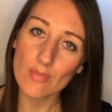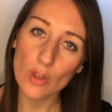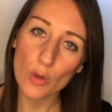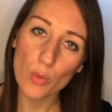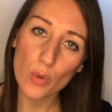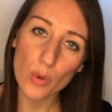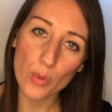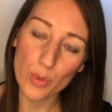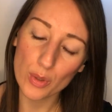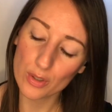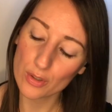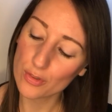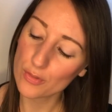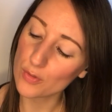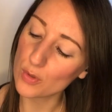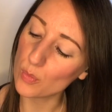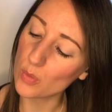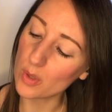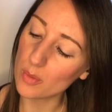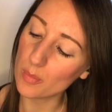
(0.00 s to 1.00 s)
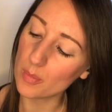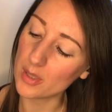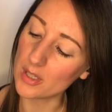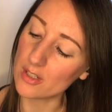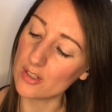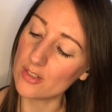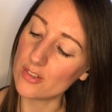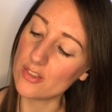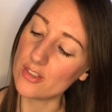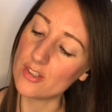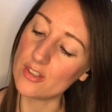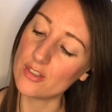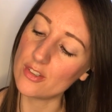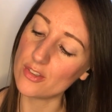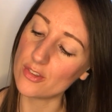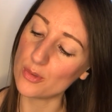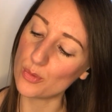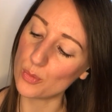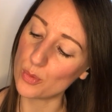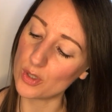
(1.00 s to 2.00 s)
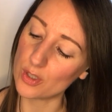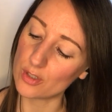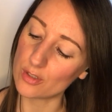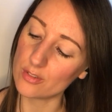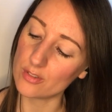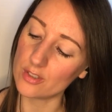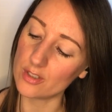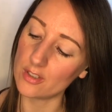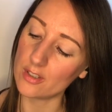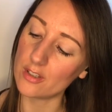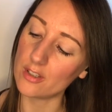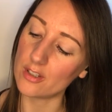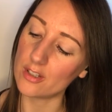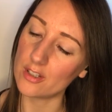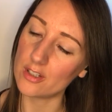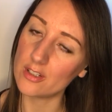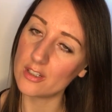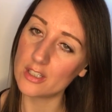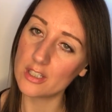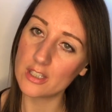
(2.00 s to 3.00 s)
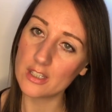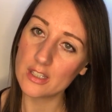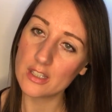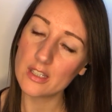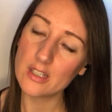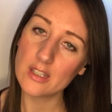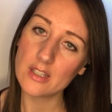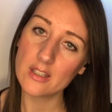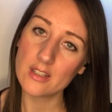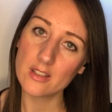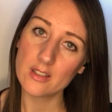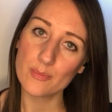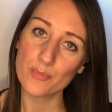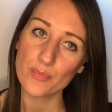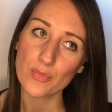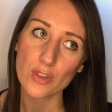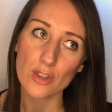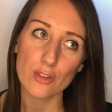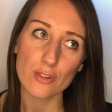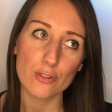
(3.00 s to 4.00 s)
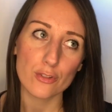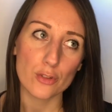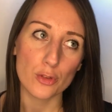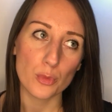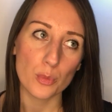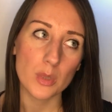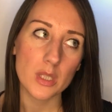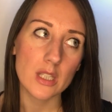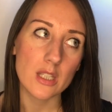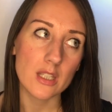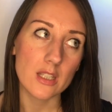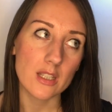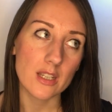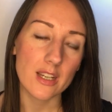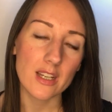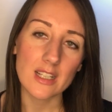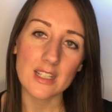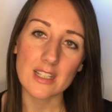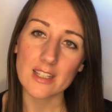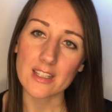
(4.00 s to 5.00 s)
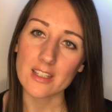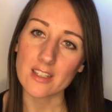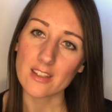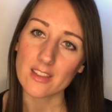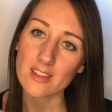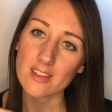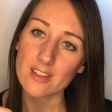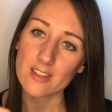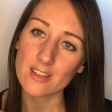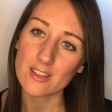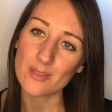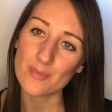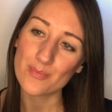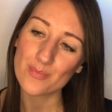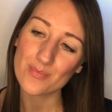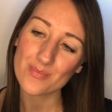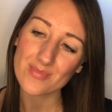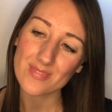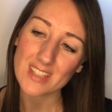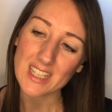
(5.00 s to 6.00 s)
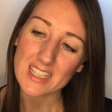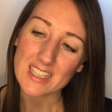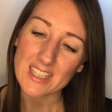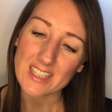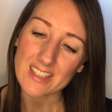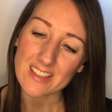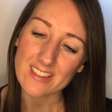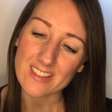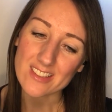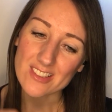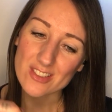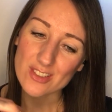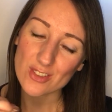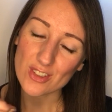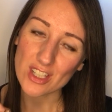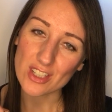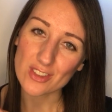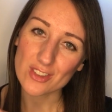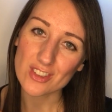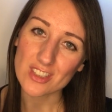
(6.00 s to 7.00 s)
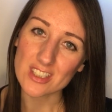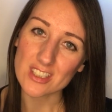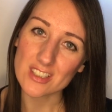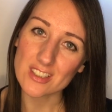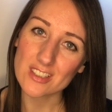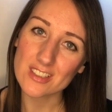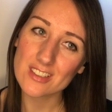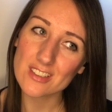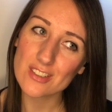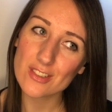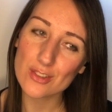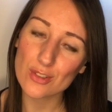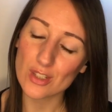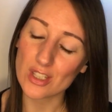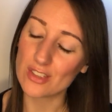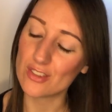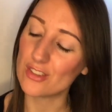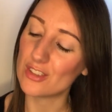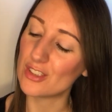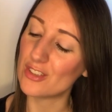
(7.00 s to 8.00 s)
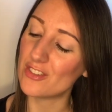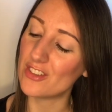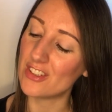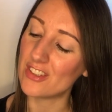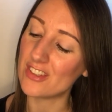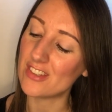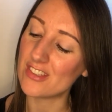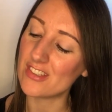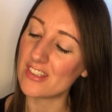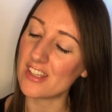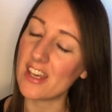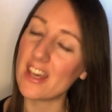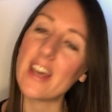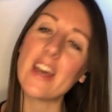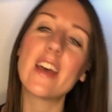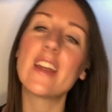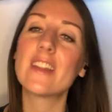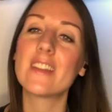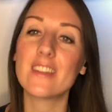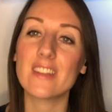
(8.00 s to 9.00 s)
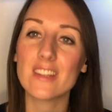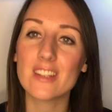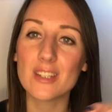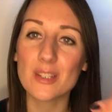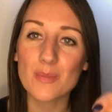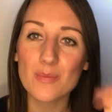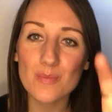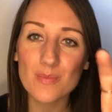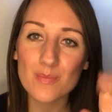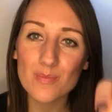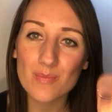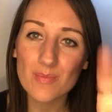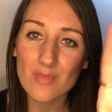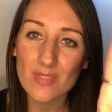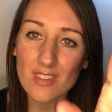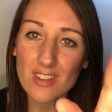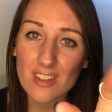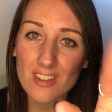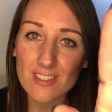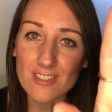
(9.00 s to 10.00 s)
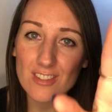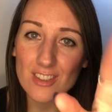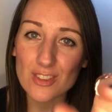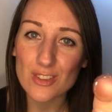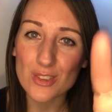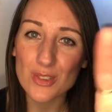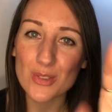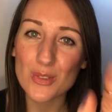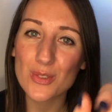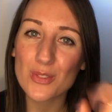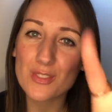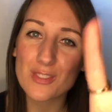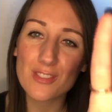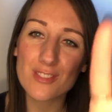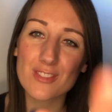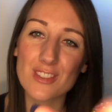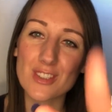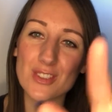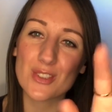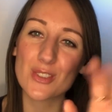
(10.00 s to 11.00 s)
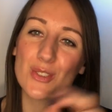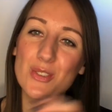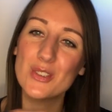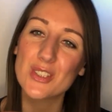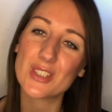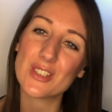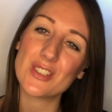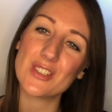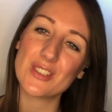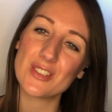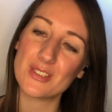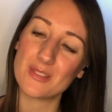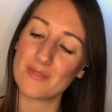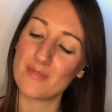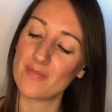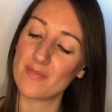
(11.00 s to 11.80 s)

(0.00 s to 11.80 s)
What works for one person doesn't work for another. For me, I like these scratching ones and the visual triggers.